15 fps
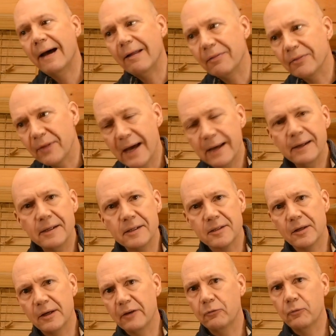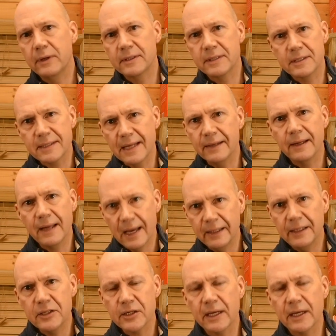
and that is that if we're to stand any